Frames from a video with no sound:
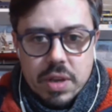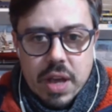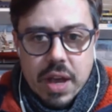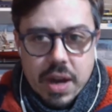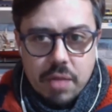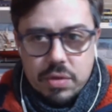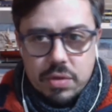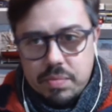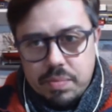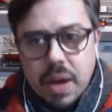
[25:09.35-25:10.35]
And I
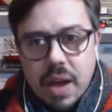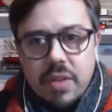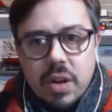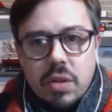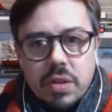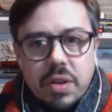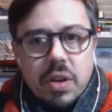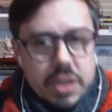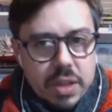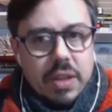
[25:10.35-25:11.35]
have it on good
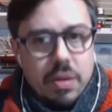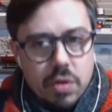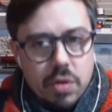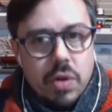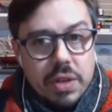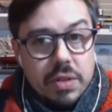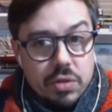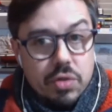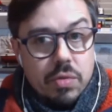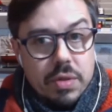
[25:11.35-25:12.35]
authority that they were going
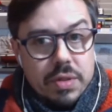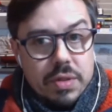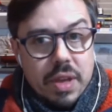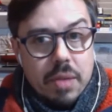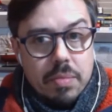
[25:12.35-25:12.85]
towards a skip.